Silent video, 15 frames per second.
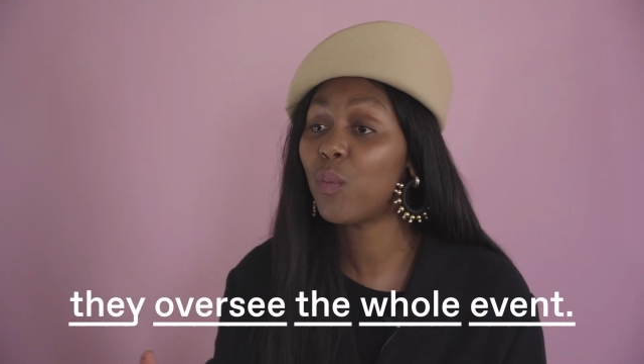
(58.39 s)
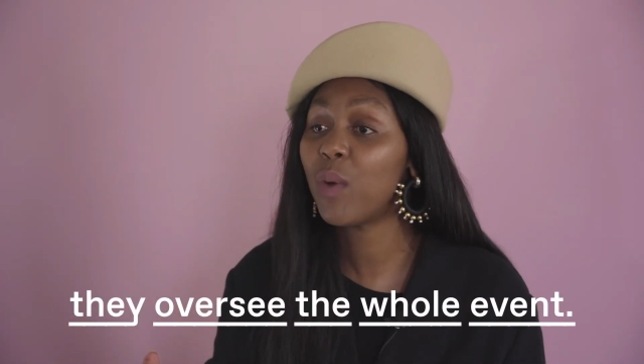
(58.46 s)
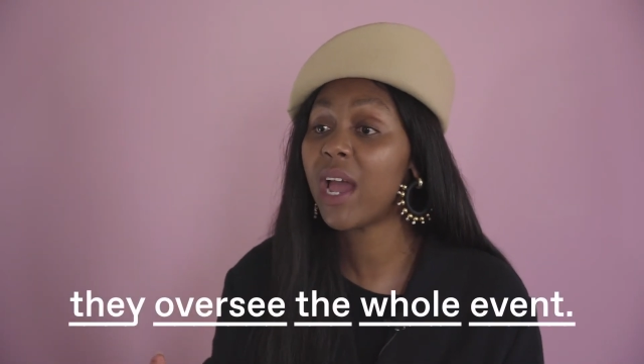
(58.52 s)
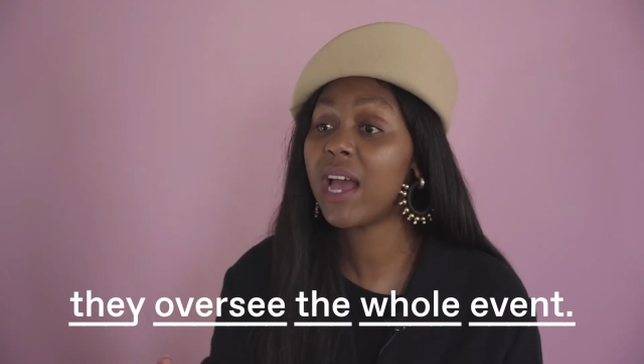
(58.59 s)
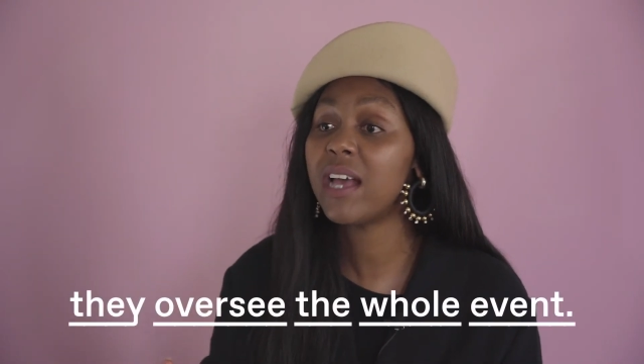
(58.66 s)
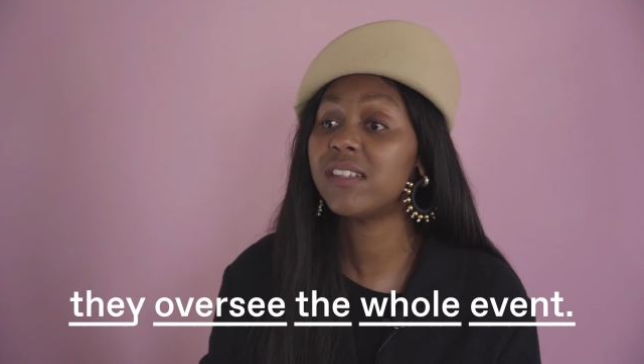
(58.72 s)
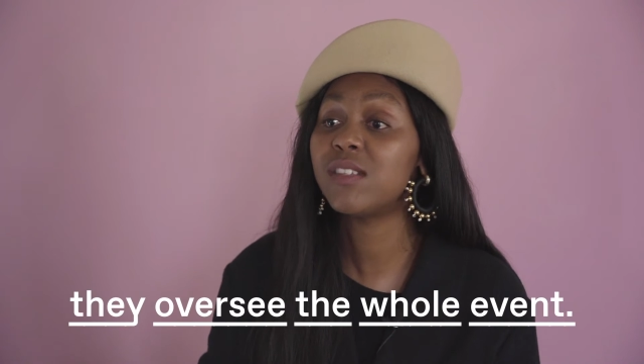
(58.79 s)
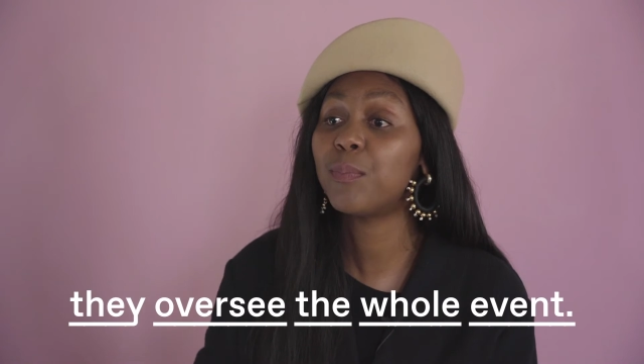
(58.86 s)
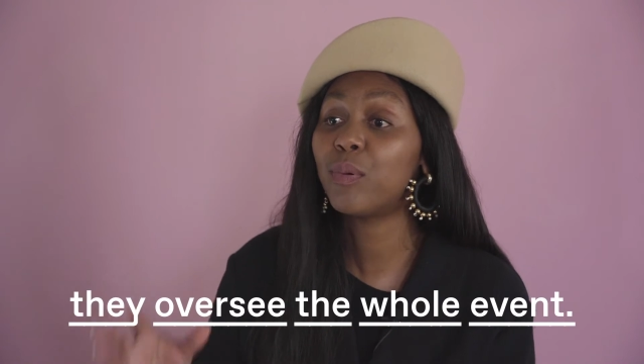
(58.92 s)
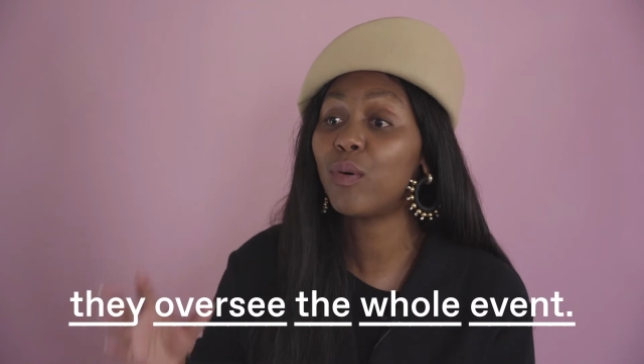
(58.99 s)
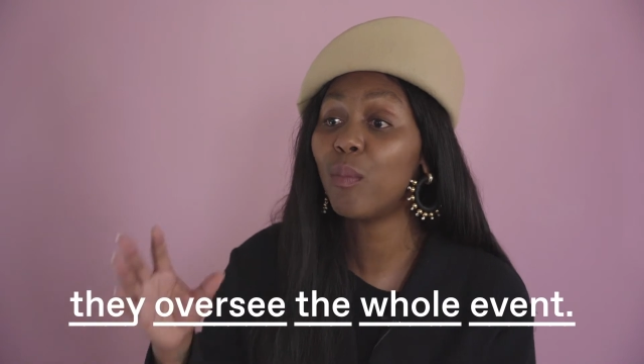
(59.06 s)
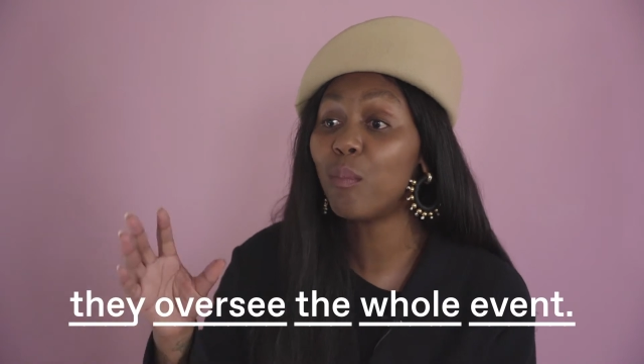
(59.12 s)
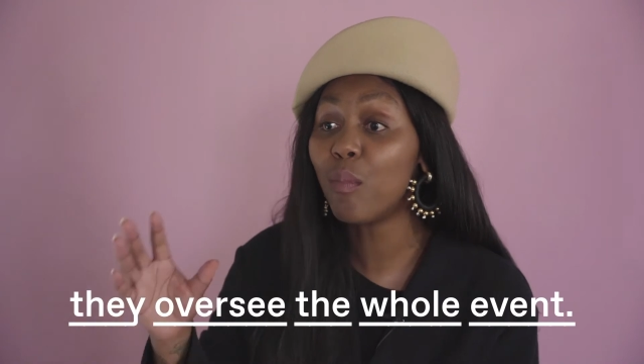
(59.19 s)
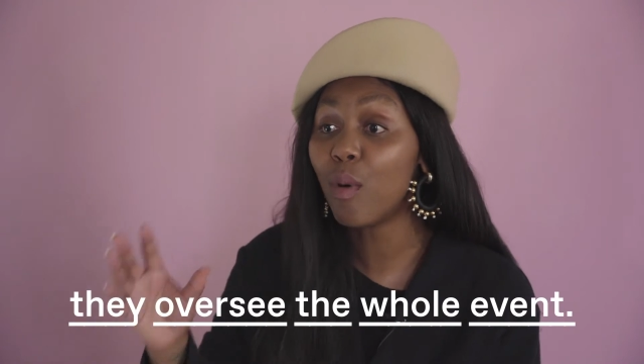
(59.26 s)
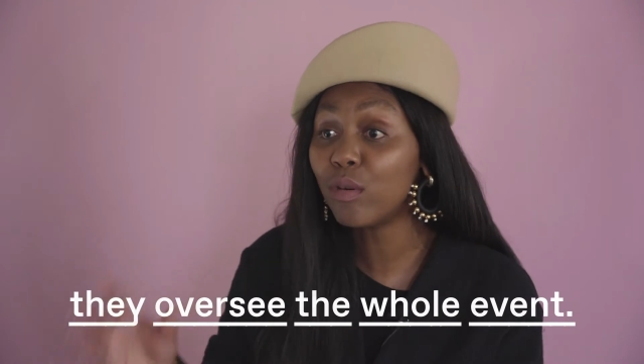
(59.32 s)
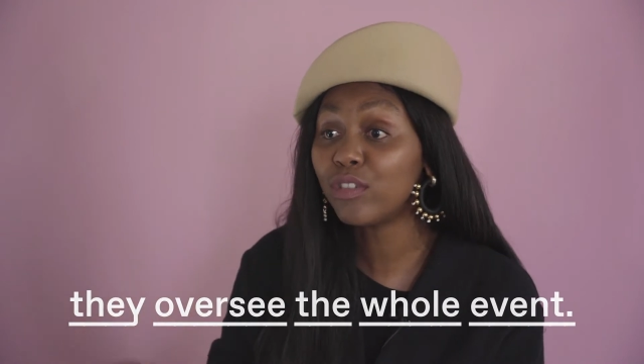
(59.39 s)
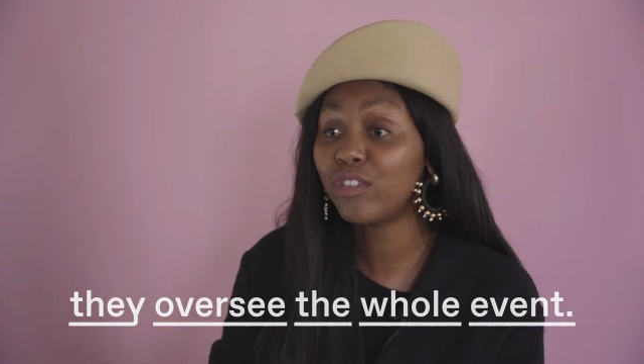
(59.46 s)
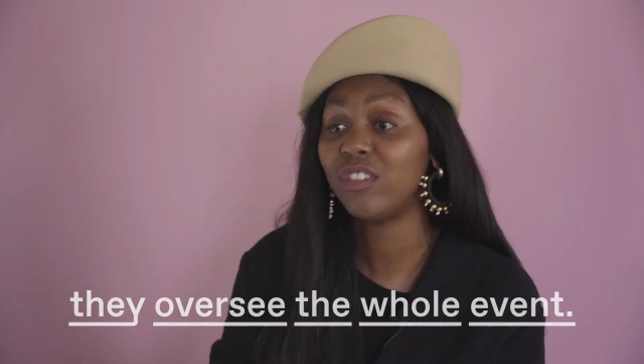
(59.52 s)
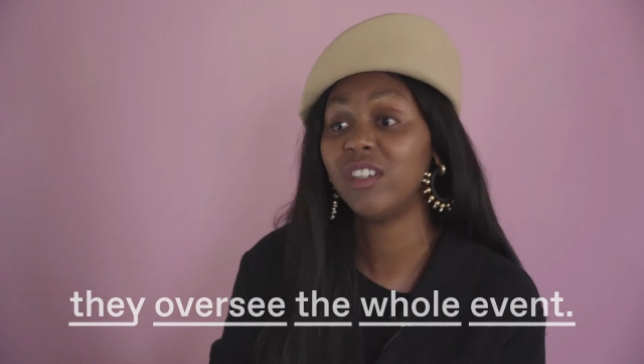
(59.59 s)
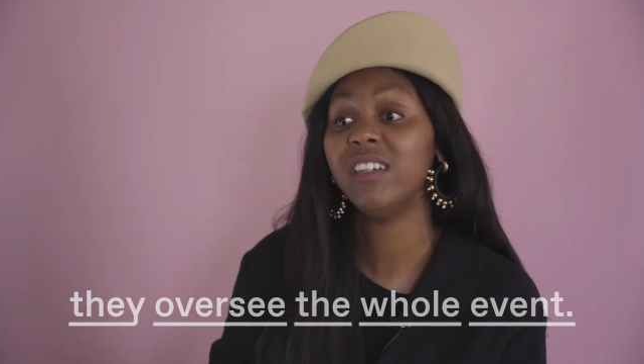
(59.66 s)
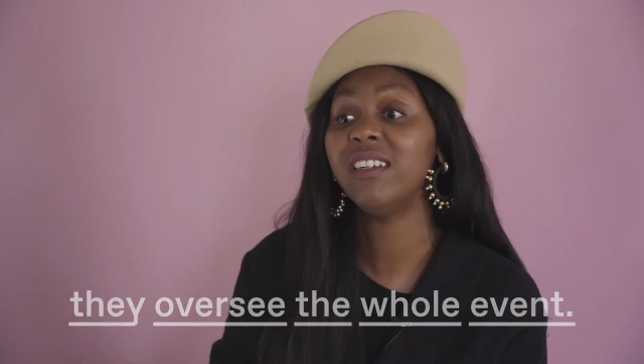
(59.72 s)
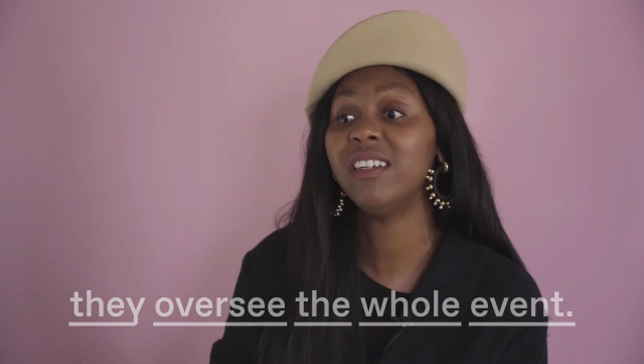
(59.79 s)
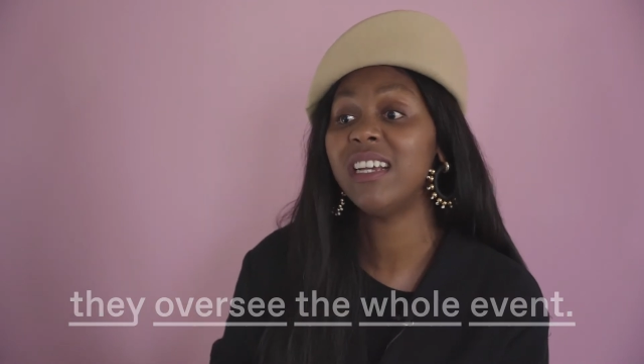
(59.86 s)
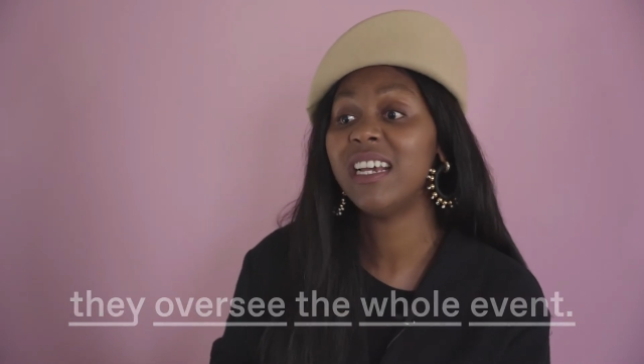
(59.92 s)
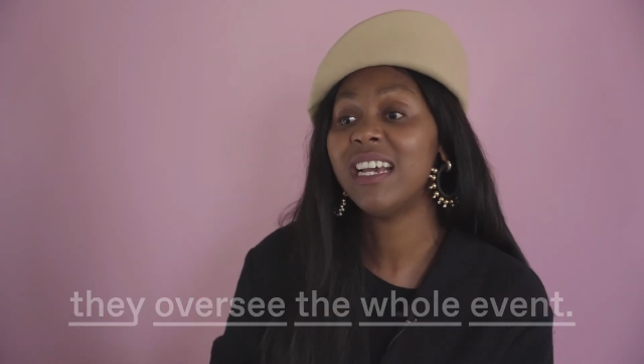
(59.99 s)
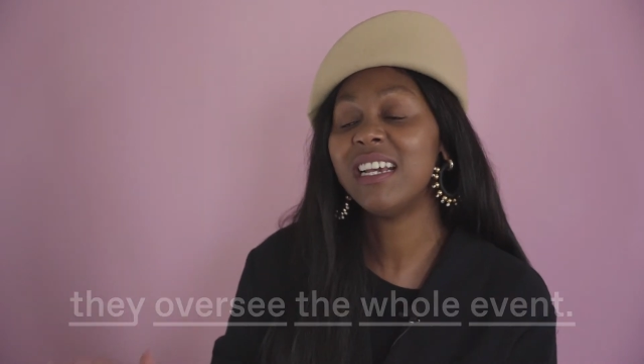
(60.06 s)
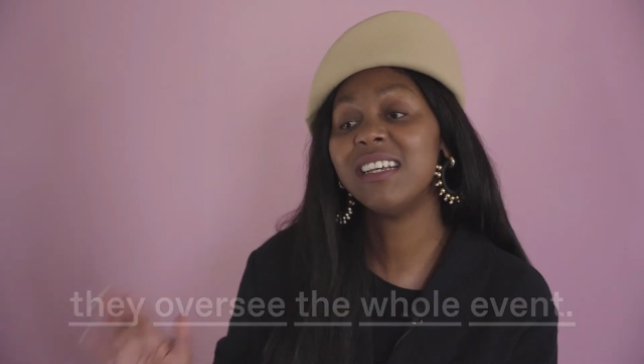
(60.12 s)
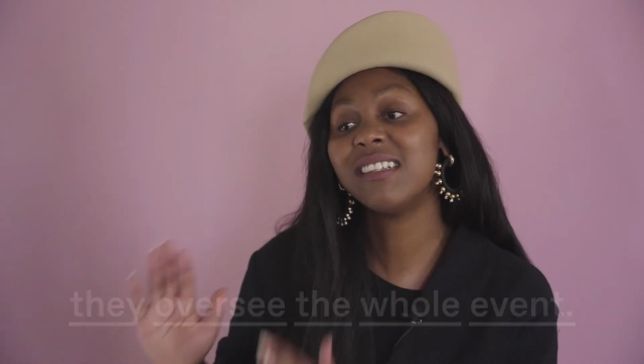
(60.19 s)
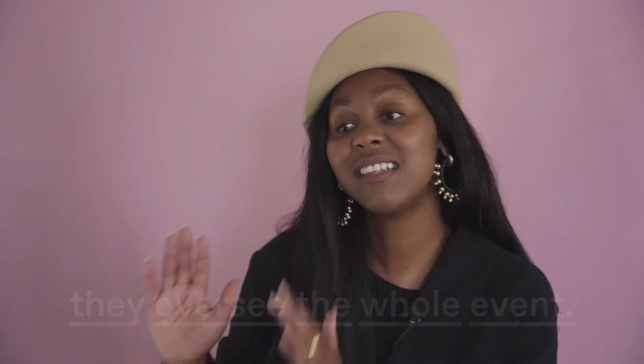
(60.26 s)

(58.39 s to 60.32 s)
whereas promotion is